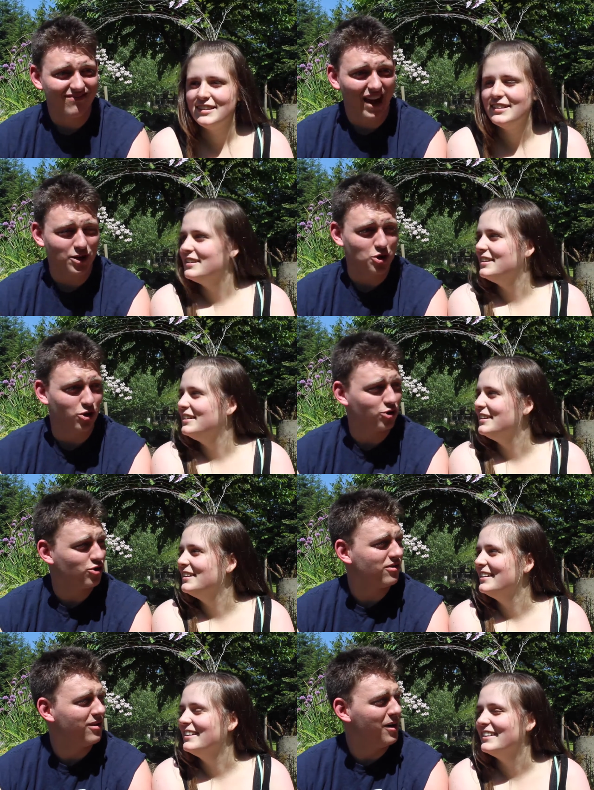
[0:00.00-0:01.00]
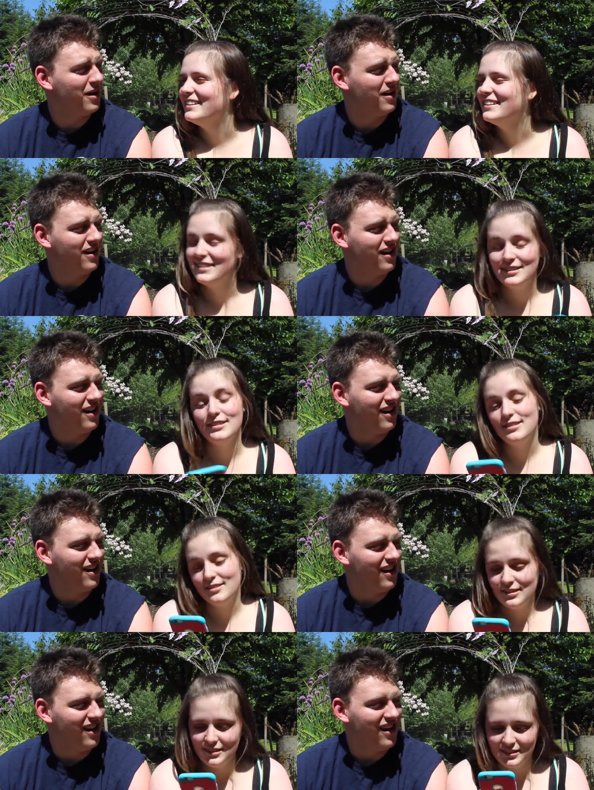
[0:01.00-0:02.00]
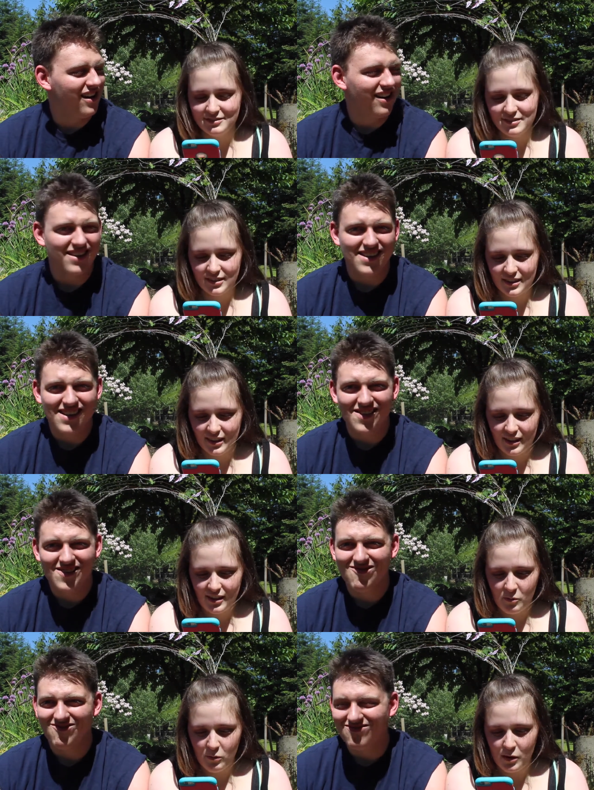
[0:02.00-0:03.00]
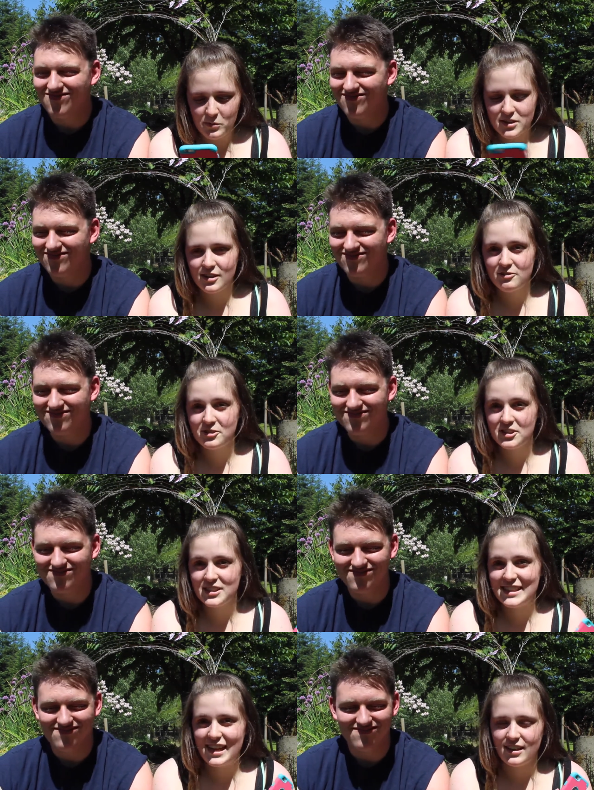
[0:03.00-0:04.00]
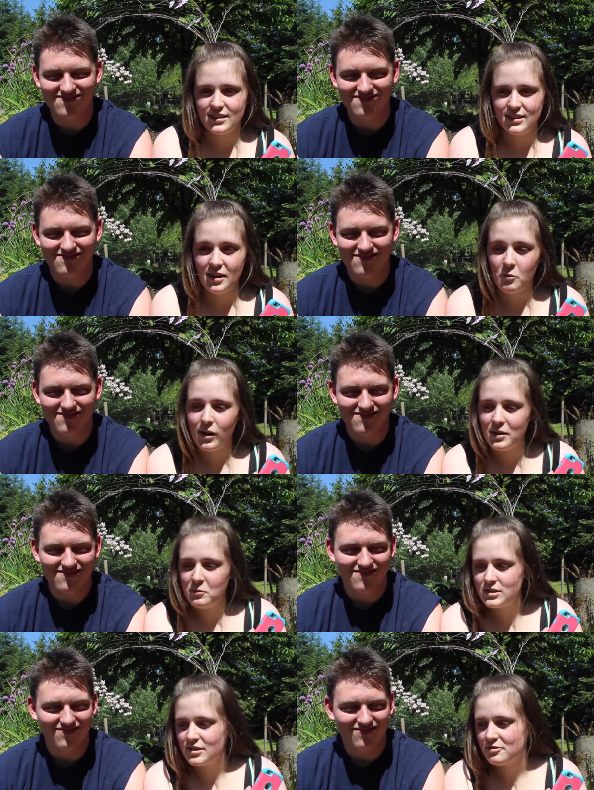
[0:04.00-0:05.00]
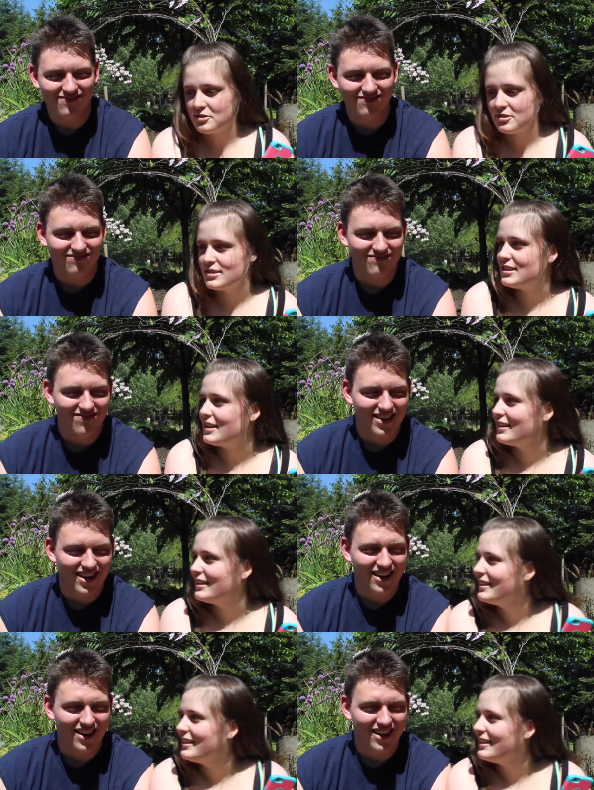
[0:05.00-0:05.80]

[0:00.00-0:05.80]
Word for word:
Speaker 1: At church. Yeah. What was our first date and when was our first date?